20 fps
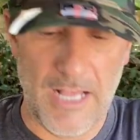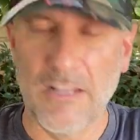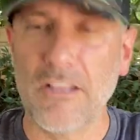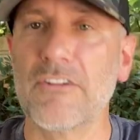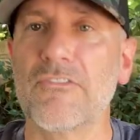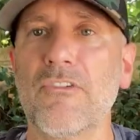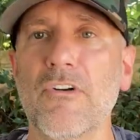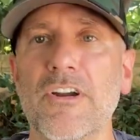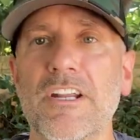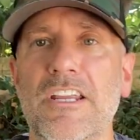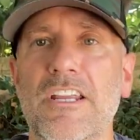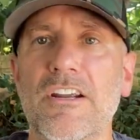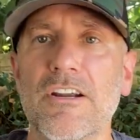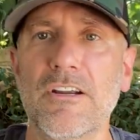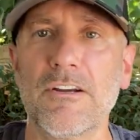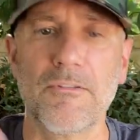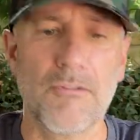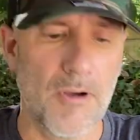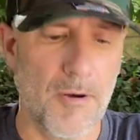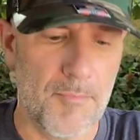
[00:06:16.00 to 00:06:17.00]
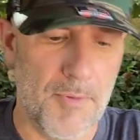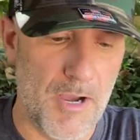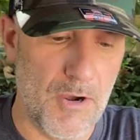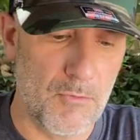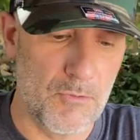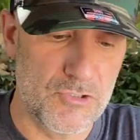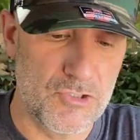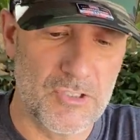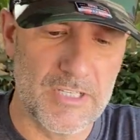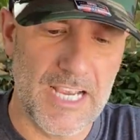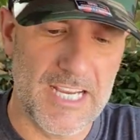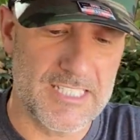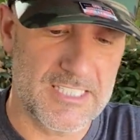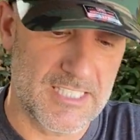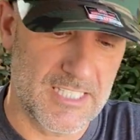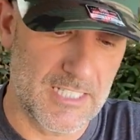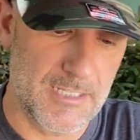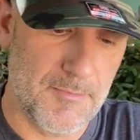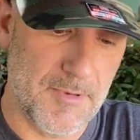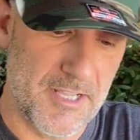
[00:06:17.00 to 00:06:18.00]
look forward to hearing about what you guys
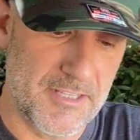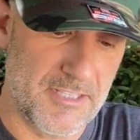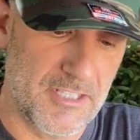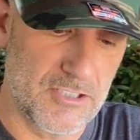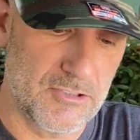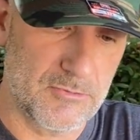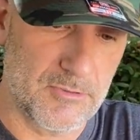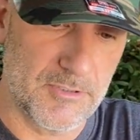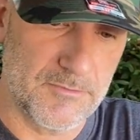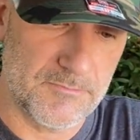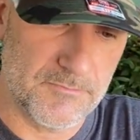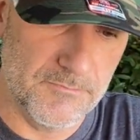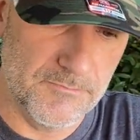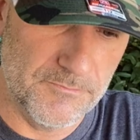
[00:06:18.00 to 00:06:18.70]
think about this one.